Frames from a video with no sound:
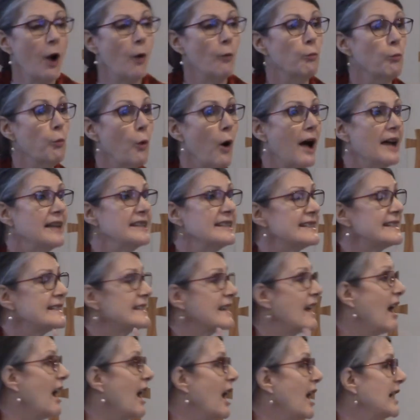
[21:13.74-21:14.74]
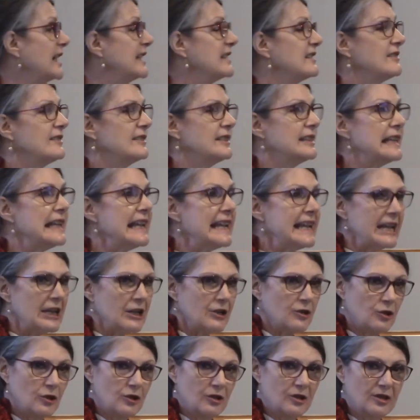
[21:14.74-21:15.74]
was
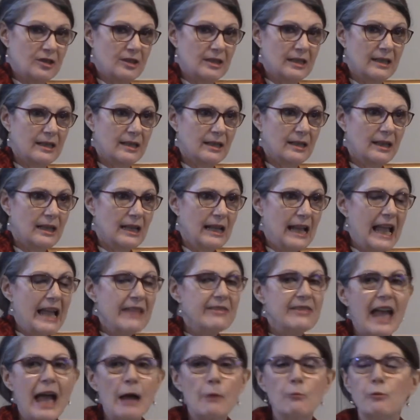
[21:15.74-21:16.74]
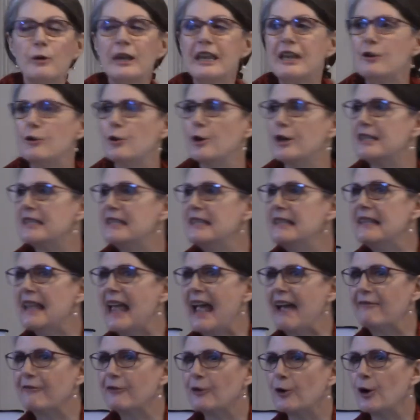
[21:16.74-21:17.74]
unleashed that we could
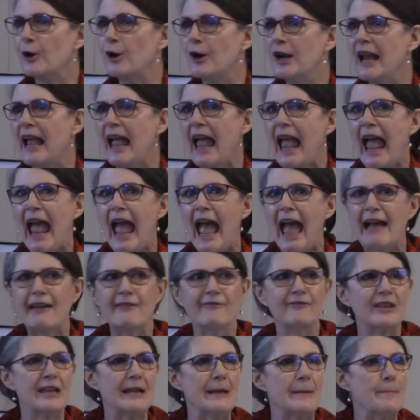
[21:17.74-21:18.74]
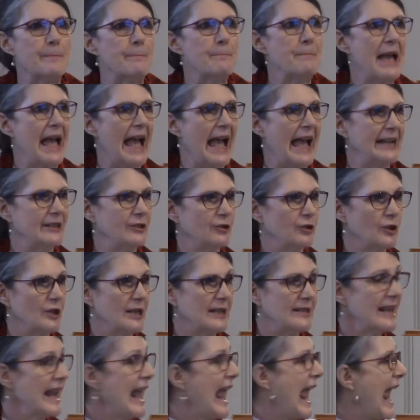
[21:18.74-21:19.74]
never have
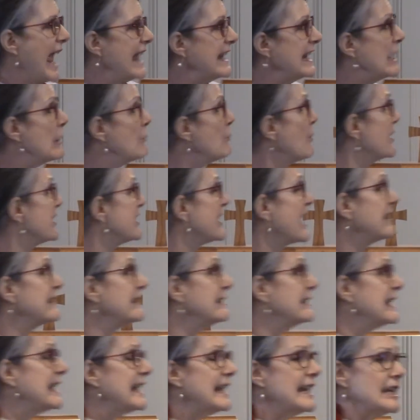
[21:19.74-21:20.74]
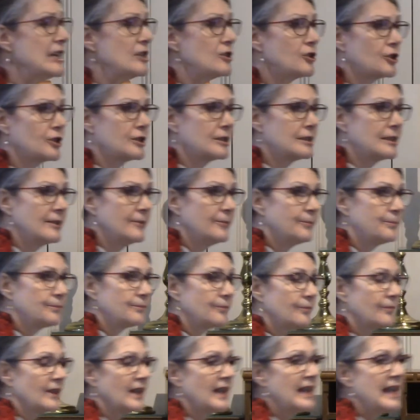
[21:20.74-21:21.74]
imagined. And it was unleashed
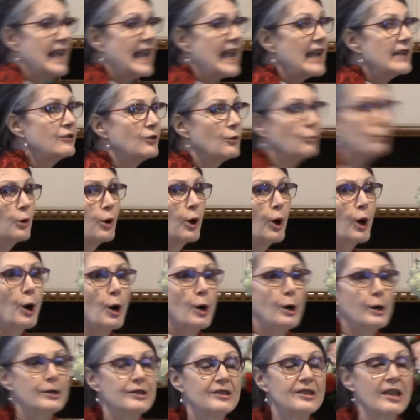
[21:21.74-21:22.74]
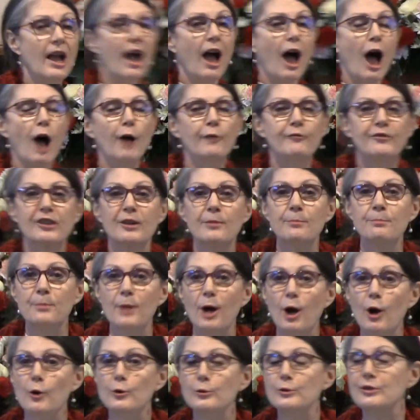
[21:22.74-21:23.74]
in the words of the
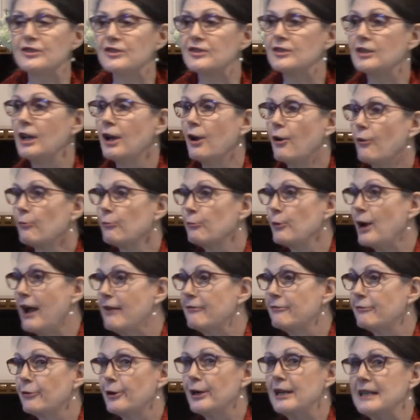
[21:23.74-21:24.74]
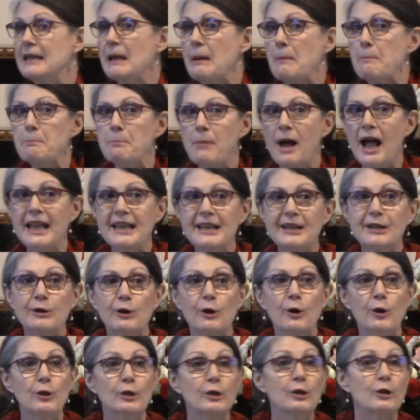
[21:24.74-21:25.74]
Most Reverend
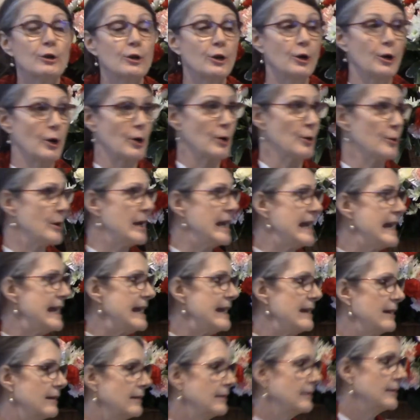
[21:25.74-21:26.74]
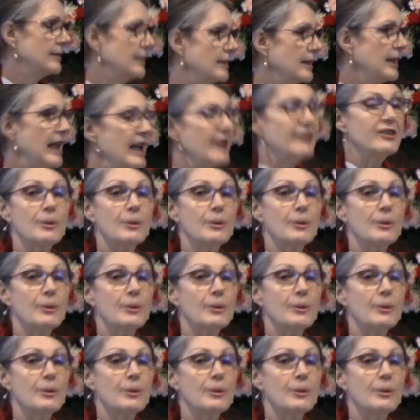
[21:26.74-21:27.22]
Michael Curry, the